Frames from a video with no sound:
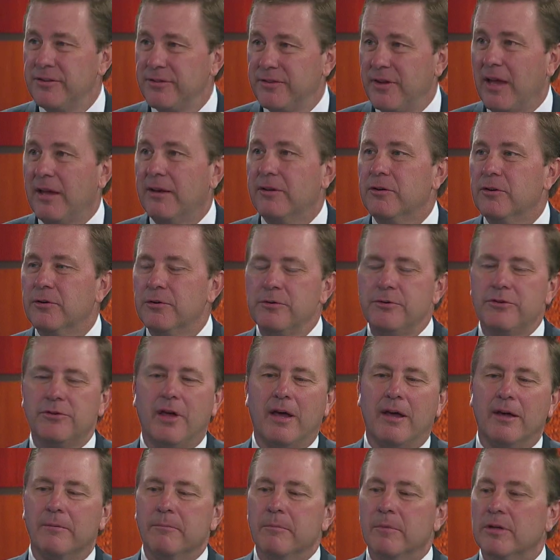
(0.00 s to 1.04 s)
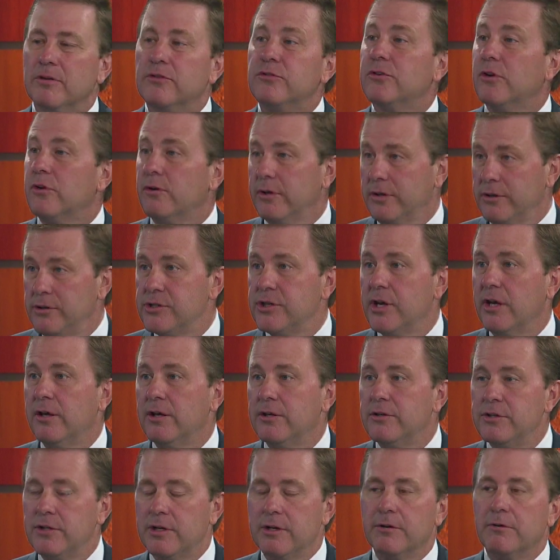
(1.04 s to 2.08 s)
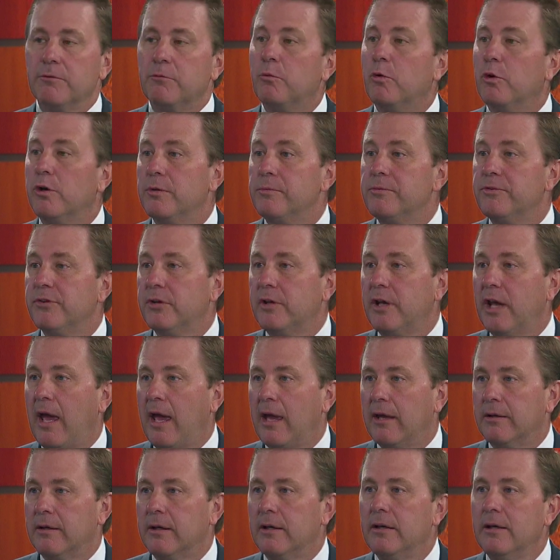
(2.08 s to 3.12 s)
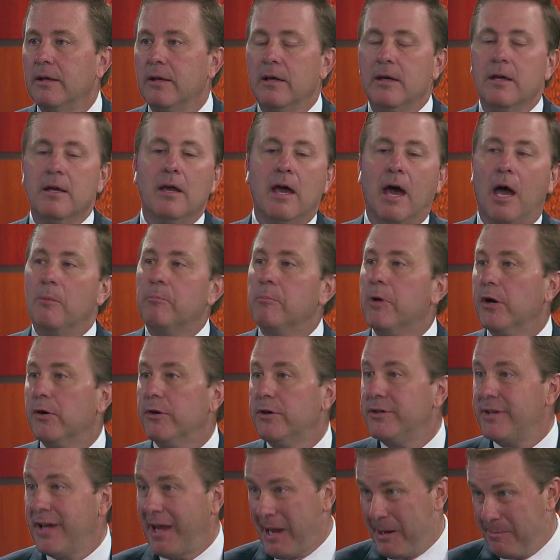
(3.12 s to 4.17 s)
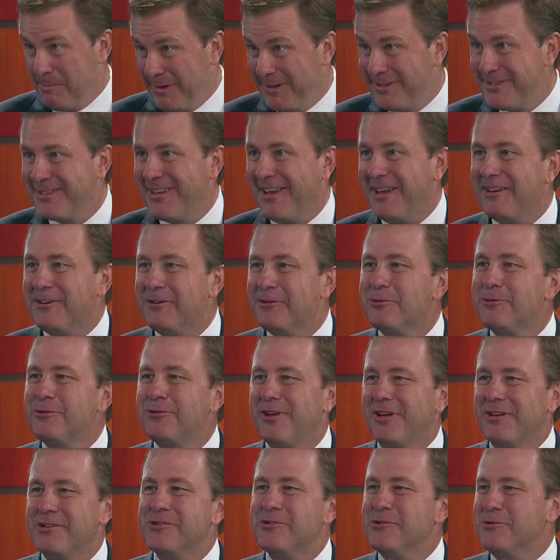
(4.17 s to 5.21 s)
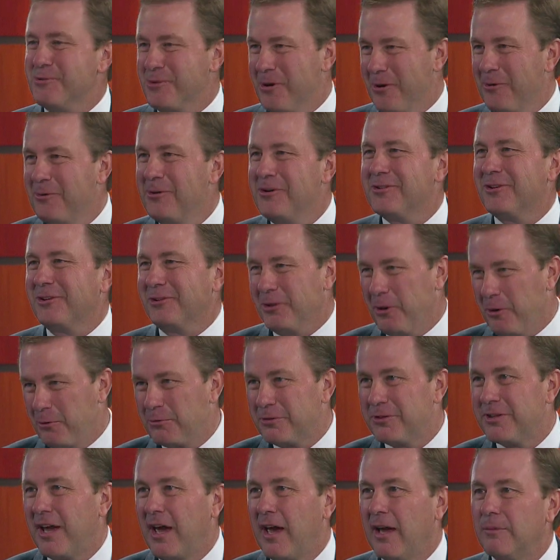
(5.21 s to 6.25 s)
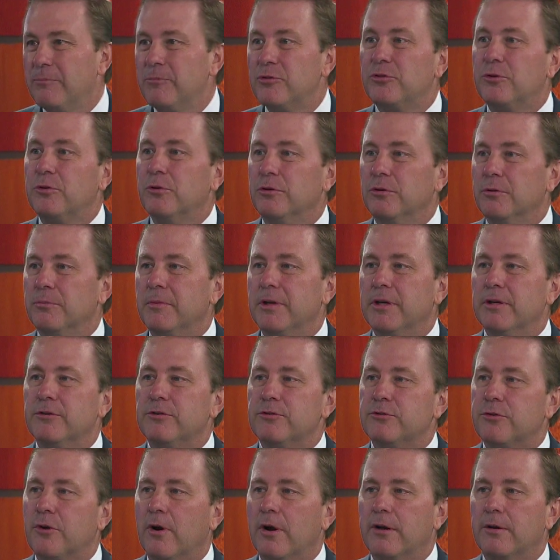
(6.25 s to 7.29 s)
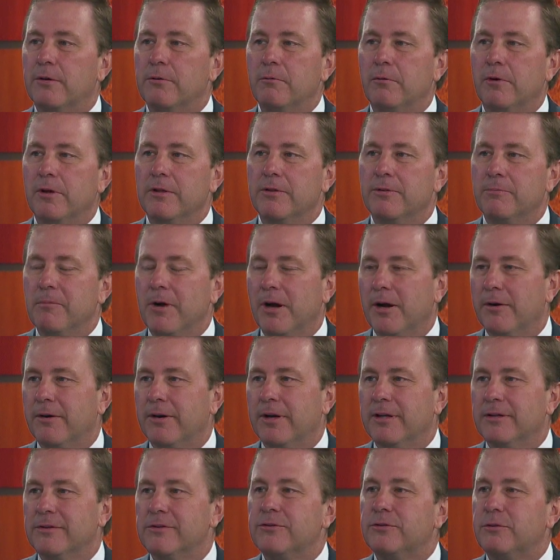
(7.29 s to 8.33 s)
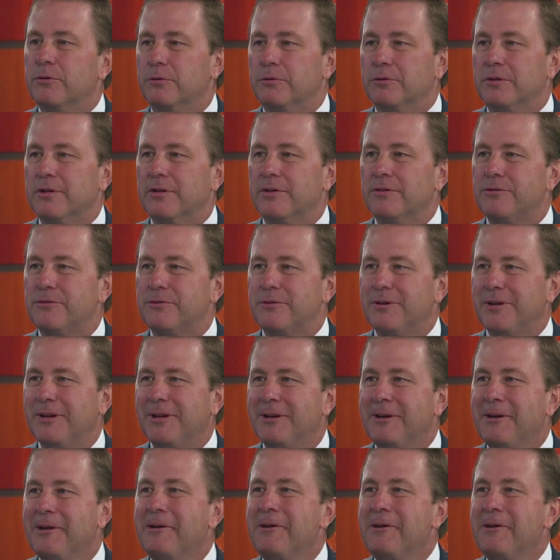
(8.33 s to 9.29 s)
Sanders. I'm a circuit judge here in Williamson County. I'm married to Amy Sanders, as you know, is a longtime school administrator with Marion School District.